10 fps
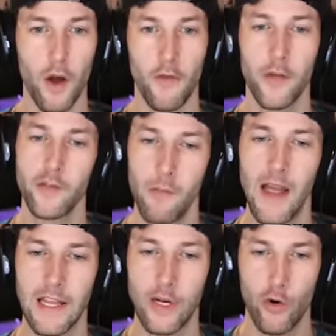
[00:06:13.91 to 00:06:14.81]
The the
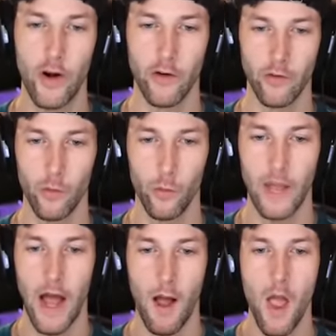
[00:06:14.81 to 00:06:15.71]
smiling critters.
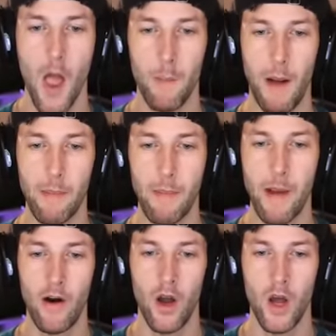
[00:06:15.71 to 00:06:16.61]
We got Bobby
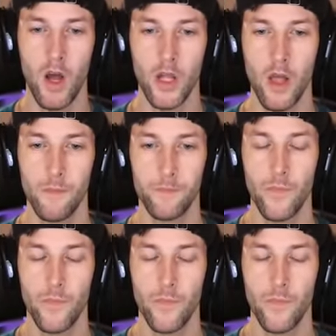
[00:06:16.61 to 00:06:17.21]
Bear Hug.